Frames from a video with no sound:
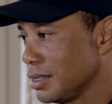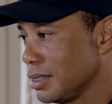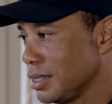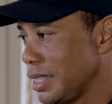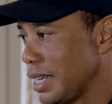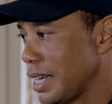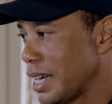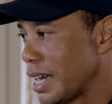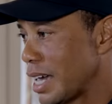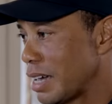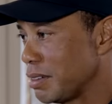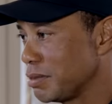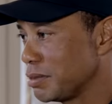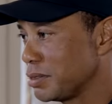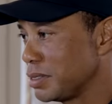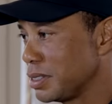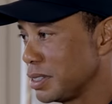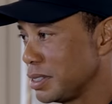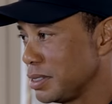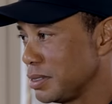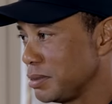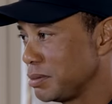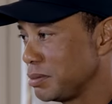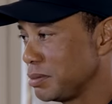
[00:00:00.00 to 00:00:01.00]
yeah, I've
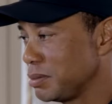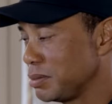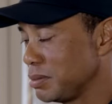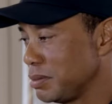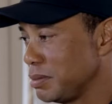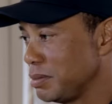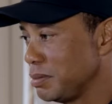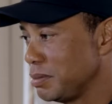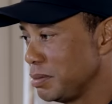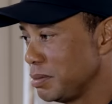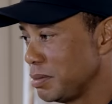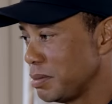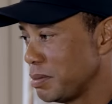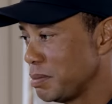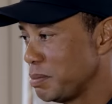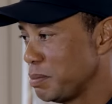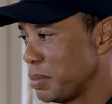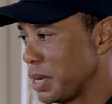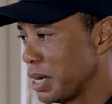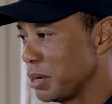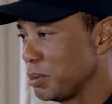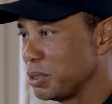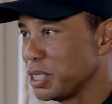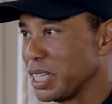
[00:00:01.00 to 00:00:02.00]

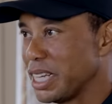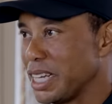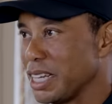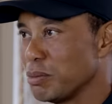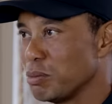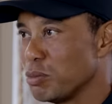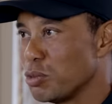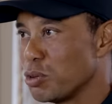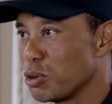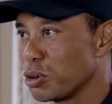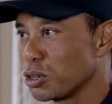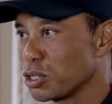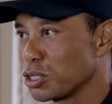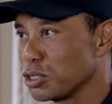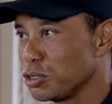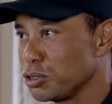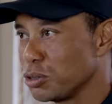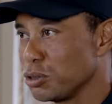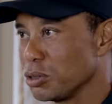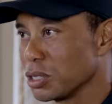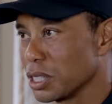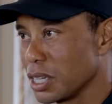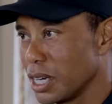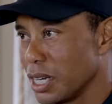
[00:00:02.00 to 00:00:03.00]
been able to hit more controlled